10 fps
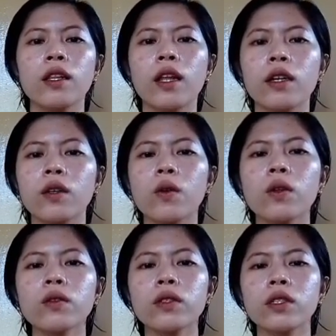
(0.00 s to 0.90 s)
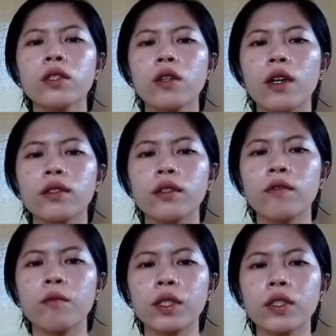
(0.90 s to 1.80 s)
Like all
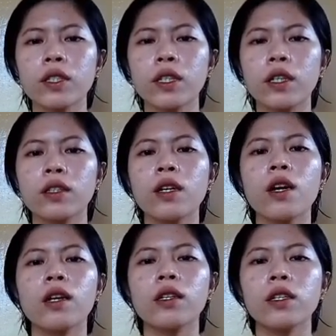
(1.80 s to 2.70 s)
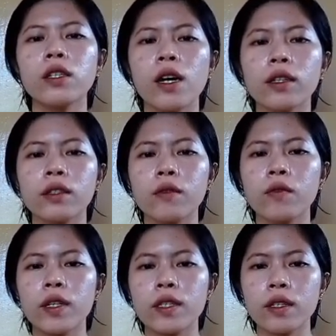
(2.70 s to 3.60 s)
radioactive material, radioactive
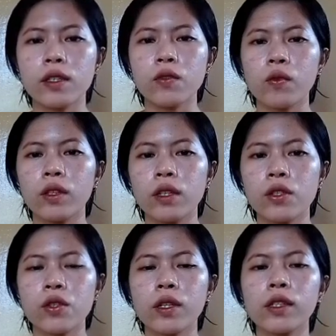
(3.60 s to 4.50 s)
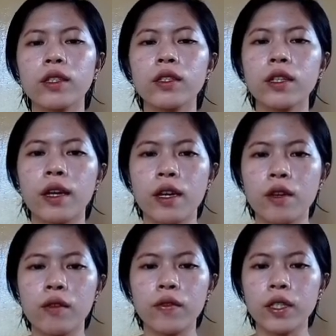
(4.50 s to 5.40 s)
wastes will naturally decay
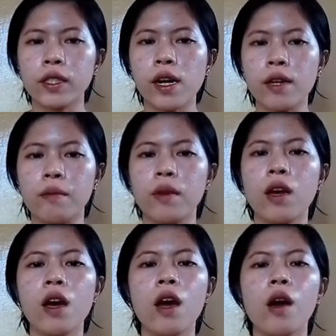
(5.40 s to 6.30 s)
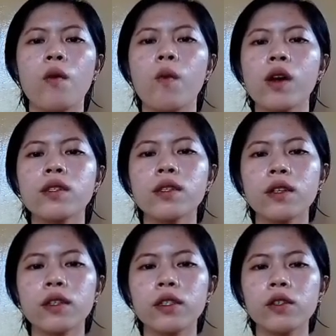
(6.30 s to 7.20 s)
over time. Once
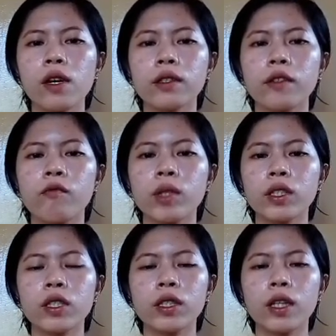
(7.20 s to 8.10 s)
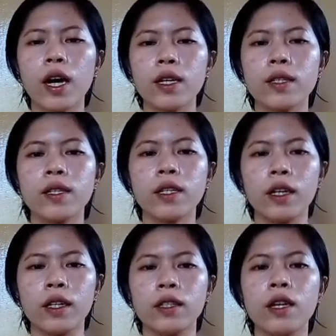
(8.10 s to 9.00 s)
the radioactive material has
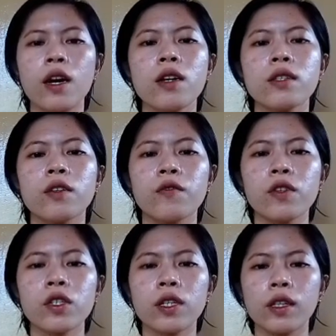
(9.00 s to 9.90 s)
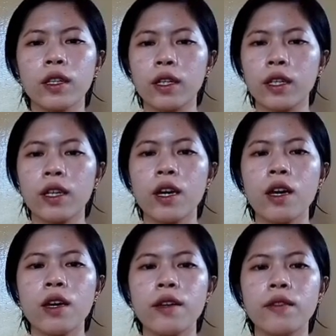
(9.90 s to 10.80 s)
decayed sufficiently,
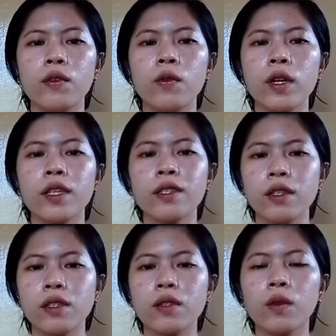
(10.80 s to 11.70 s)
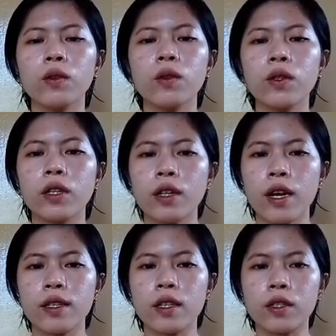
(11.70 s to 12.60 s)
the waste is no longer
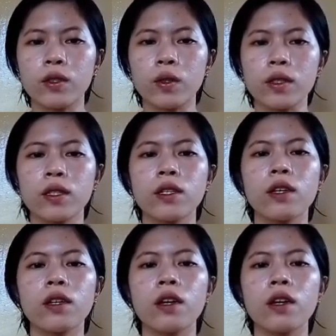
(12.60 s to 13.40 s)
hazardous.